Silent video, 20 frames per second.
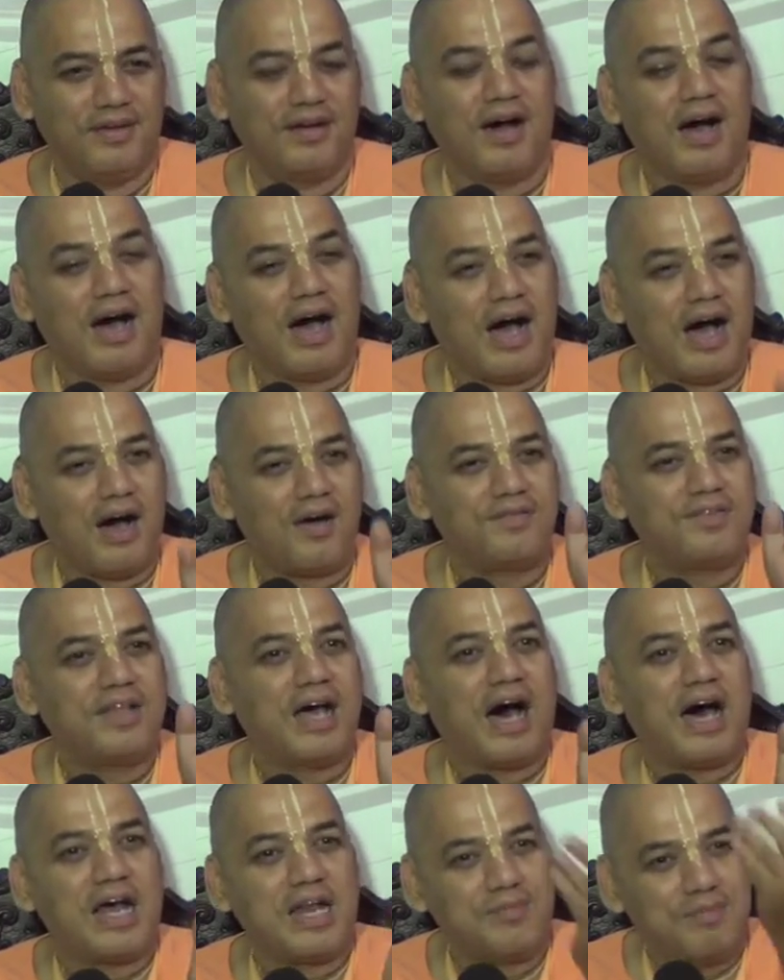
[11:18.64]
Half the
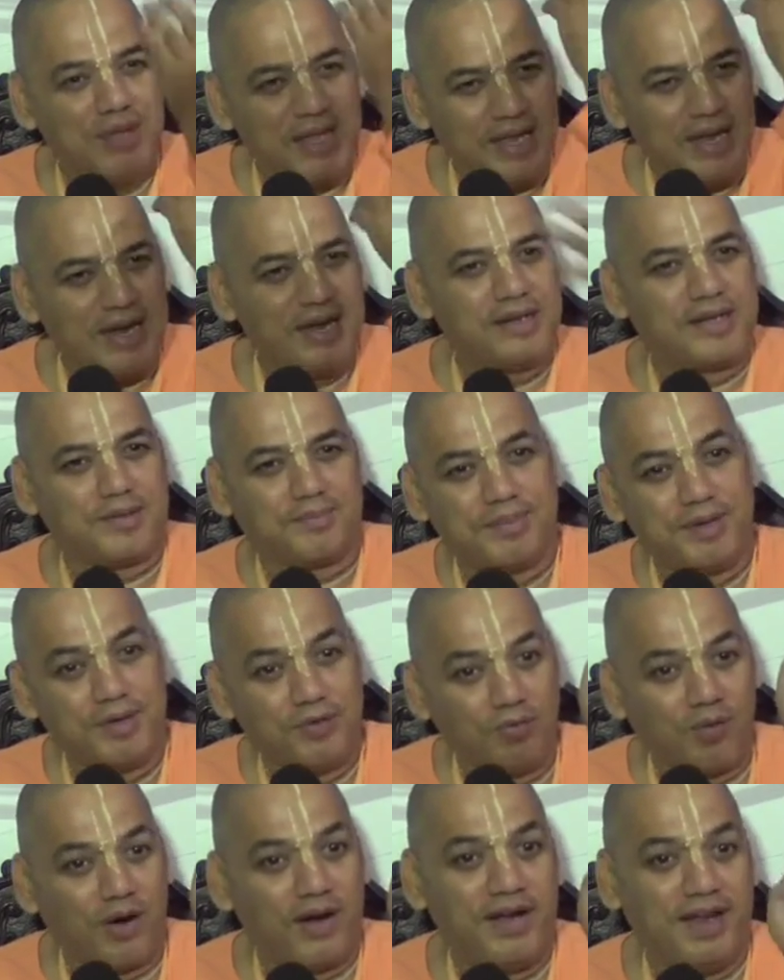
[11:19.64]
army ate up
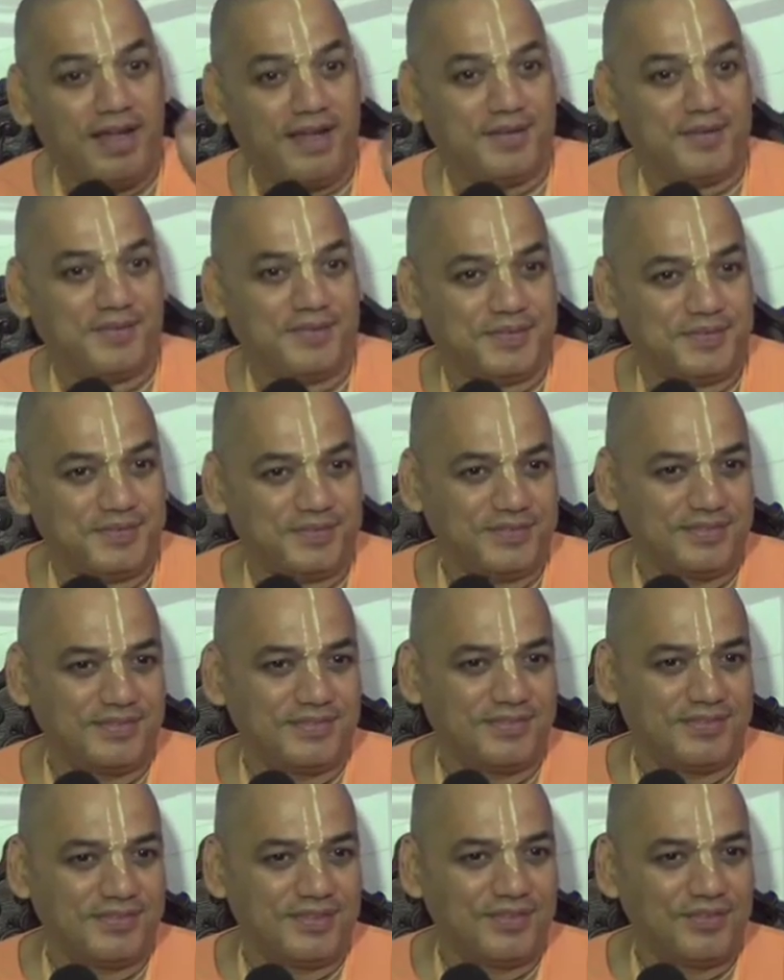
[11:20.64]
in one day.
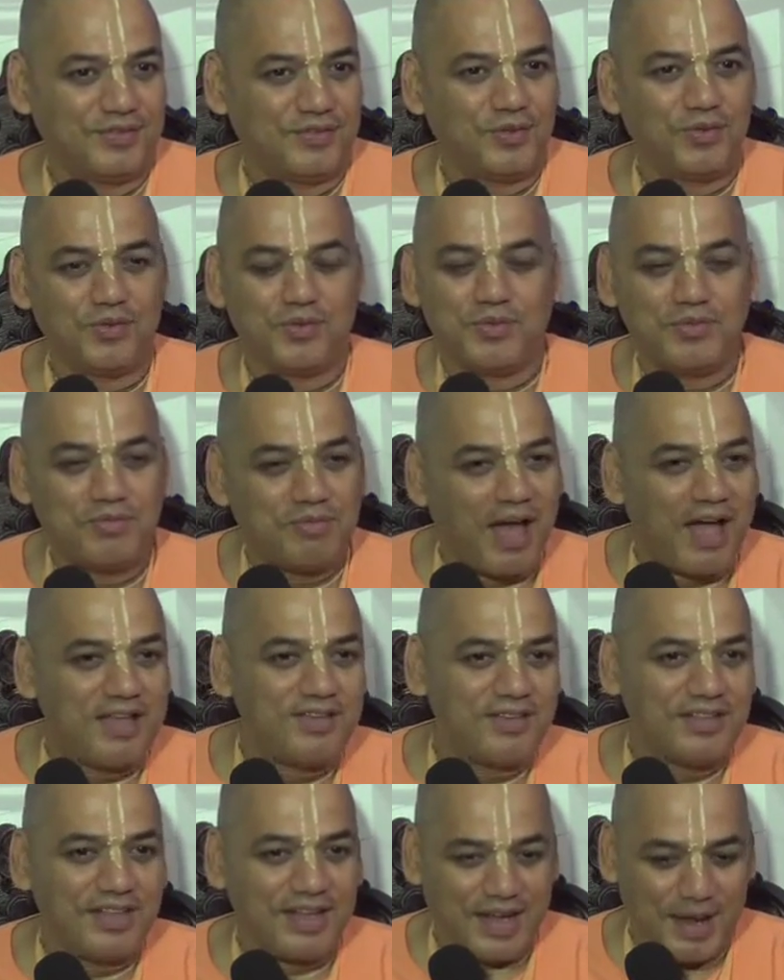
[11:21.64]
So
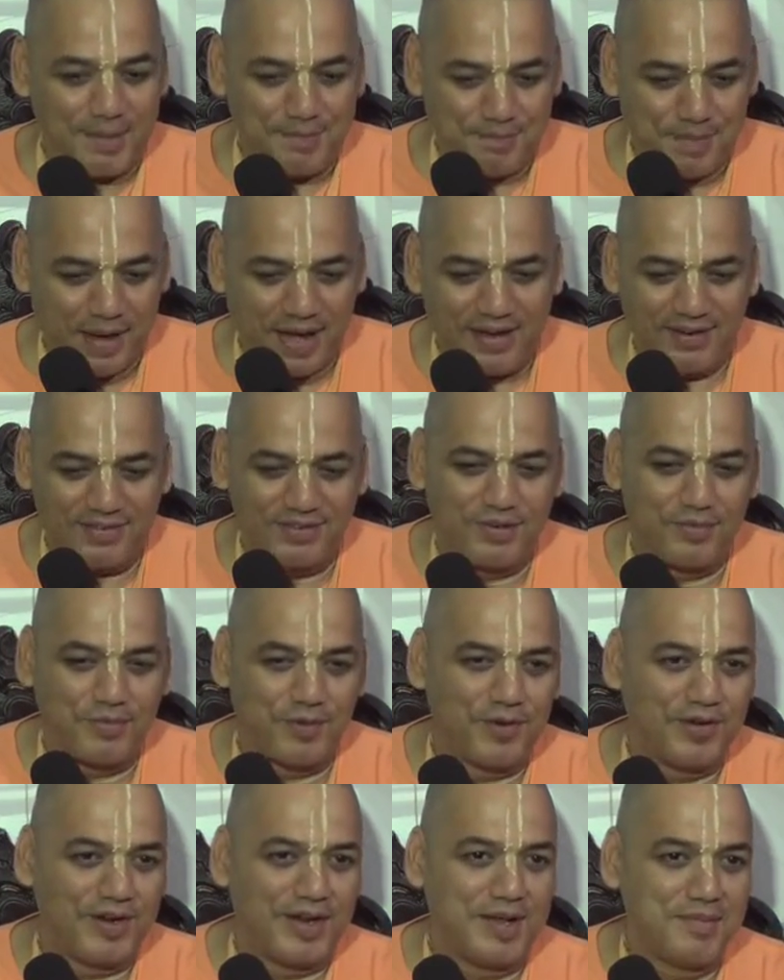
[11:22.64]
imagine the comparison
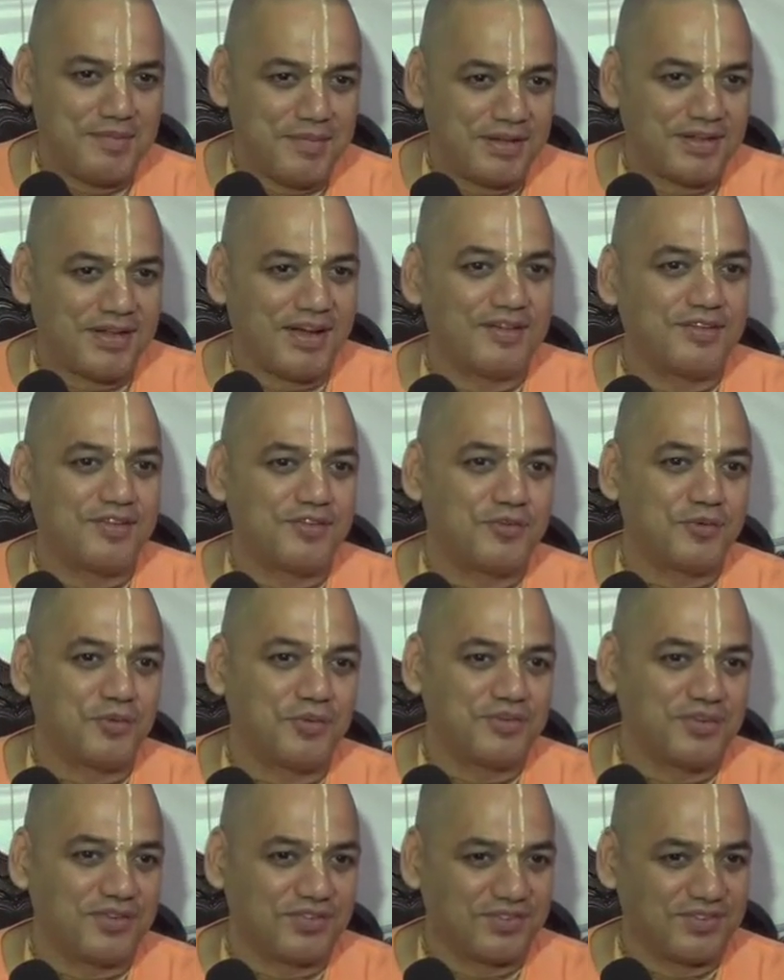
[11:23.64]
between him and the other
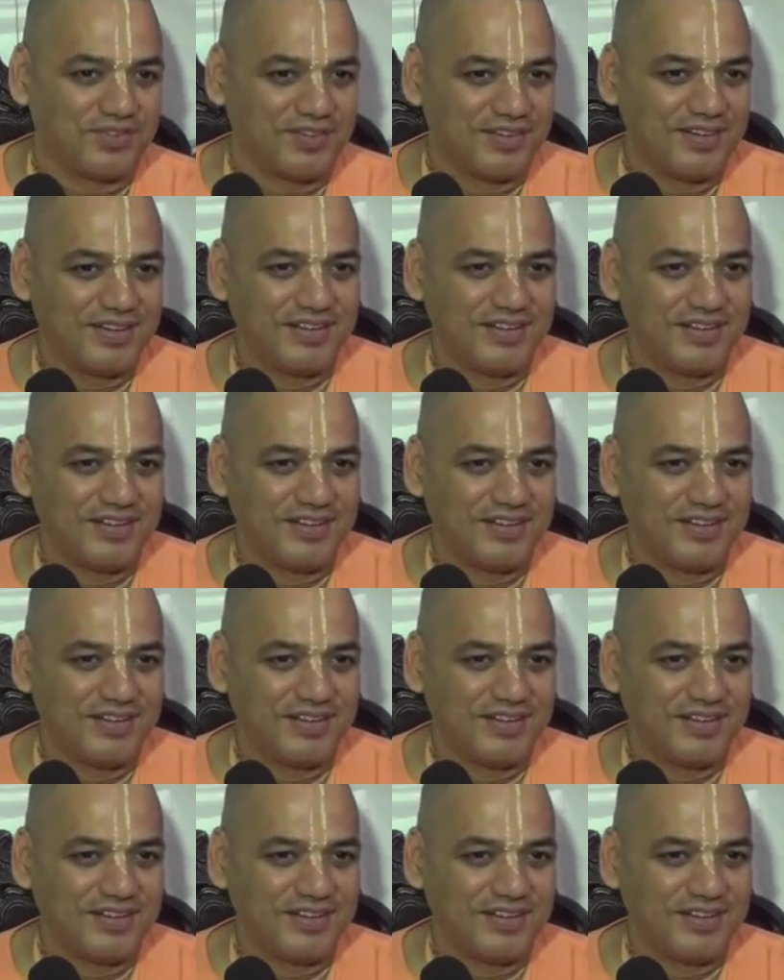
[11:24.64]
soldiers.